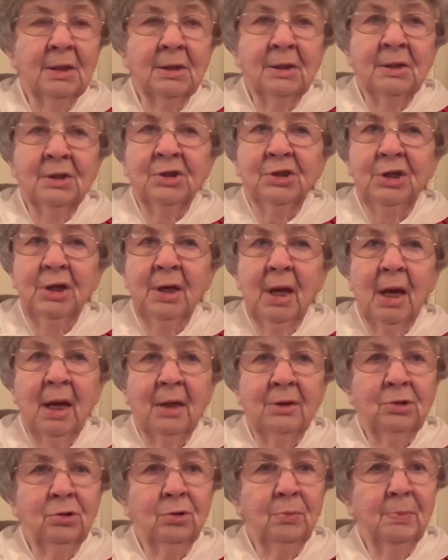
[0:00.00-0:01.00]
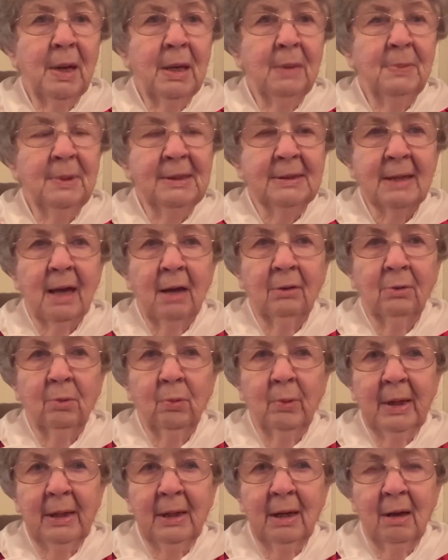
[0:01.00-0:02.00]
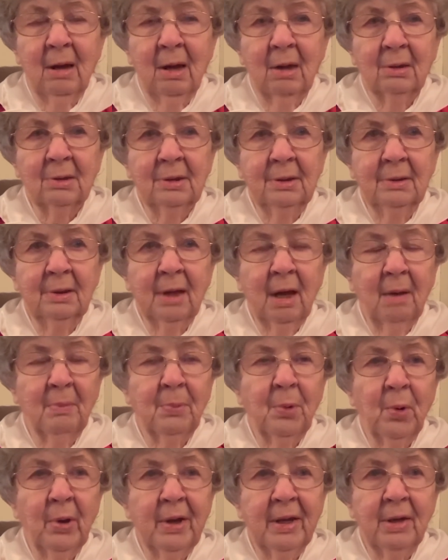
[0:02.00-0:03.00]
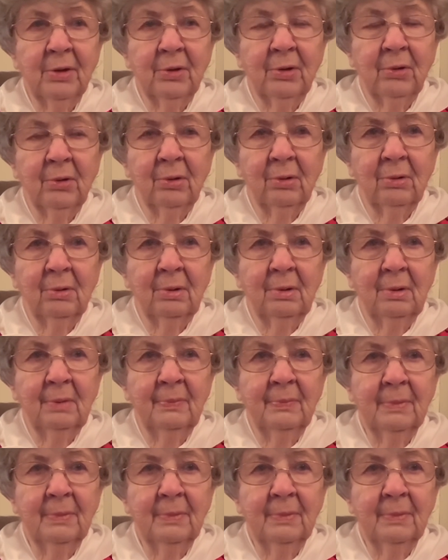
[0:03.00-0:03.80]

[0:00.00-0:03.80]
She had two babies out of wedlock, a boy and a girl.